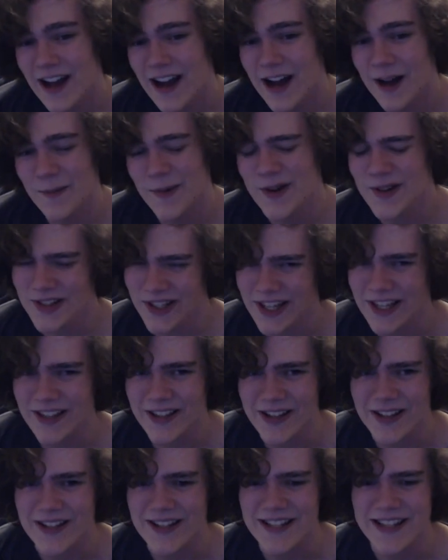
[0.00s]
uh, most
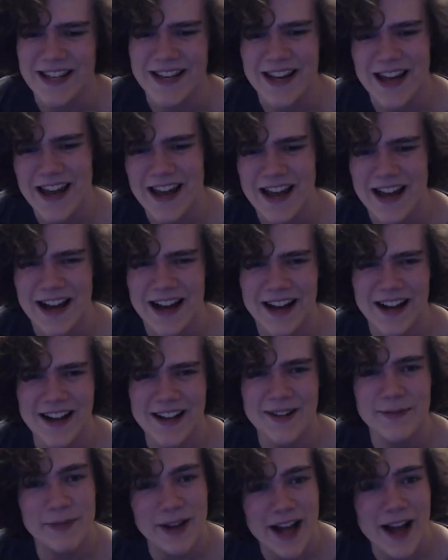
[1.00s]
likely on Sunday.
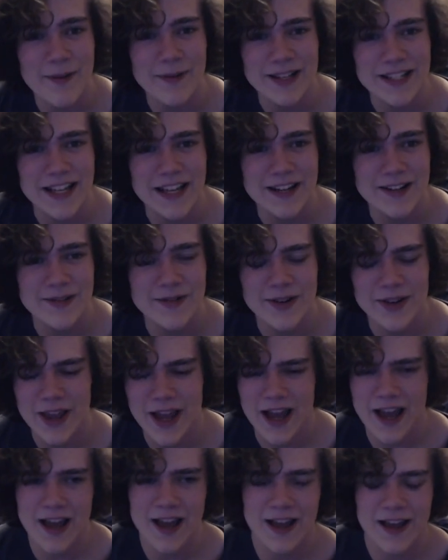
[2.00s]
Uh, but I'm excited for
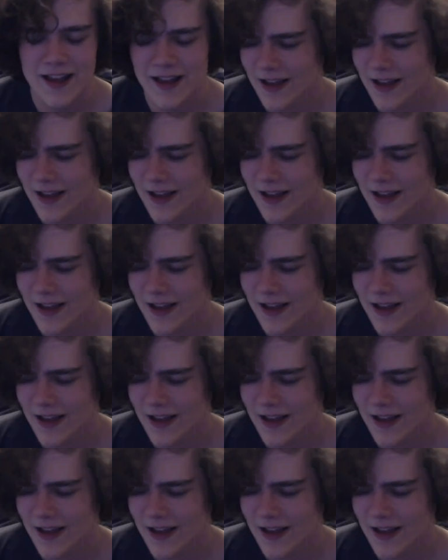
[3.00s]
that.